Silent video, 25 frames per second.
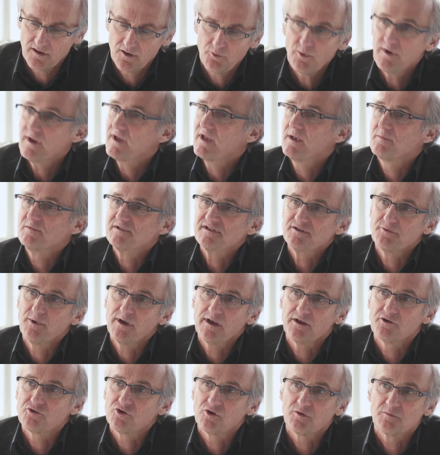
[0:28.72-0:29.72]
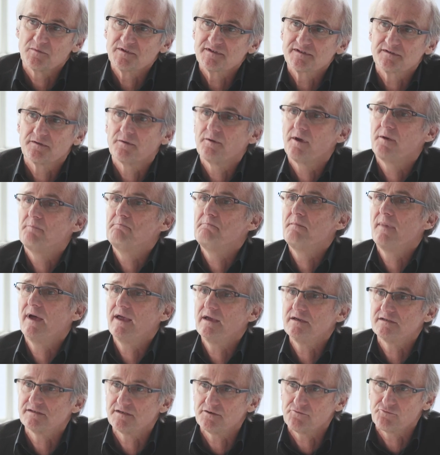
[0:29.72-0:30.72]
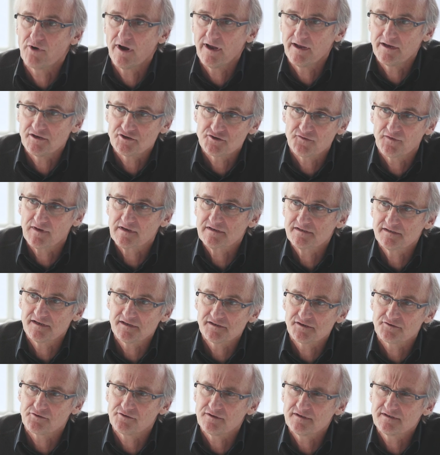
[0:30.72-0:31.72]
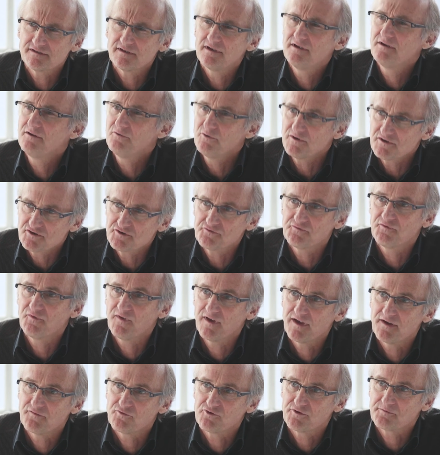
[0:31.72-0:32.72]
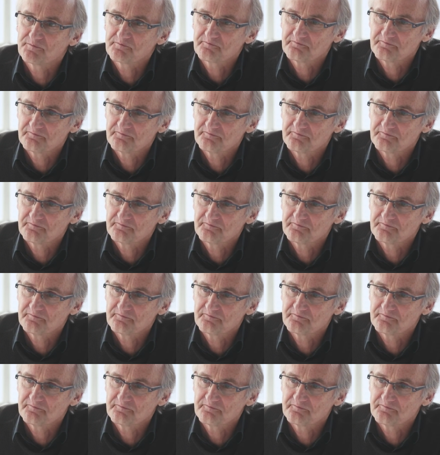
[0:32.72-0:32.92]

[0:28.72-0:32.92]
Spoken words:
When it comes to Elinchrom's amazing range of accessories, what's your favourite?